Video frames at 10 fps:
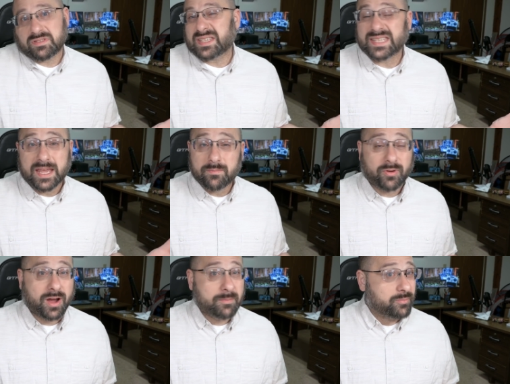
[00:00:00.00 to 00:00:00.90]
the same
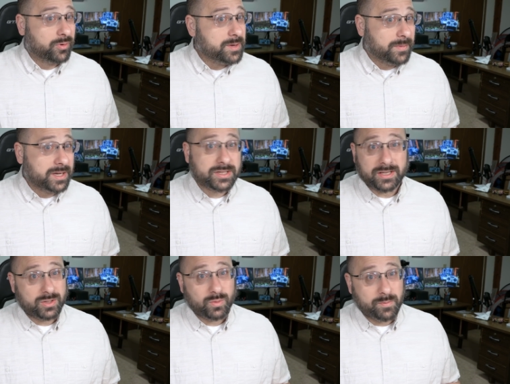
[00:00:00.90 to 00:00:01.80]
prop pretty much
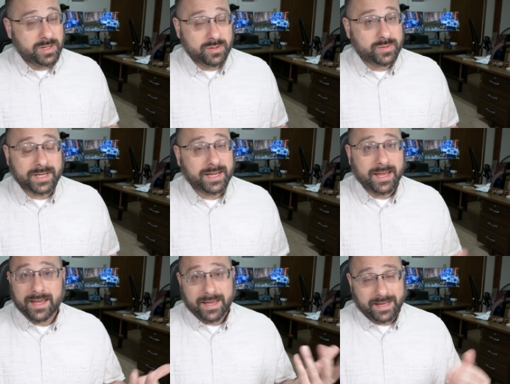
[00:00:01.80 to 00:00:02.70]
that you would be using
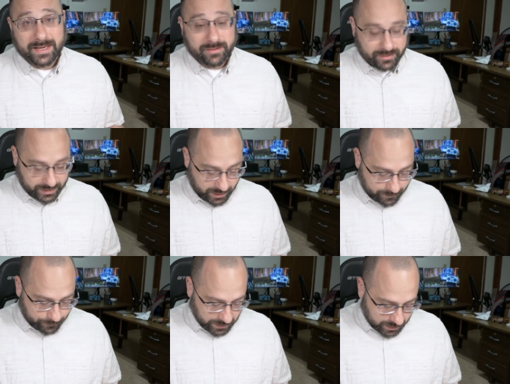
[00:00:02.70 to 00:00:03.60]
any other time.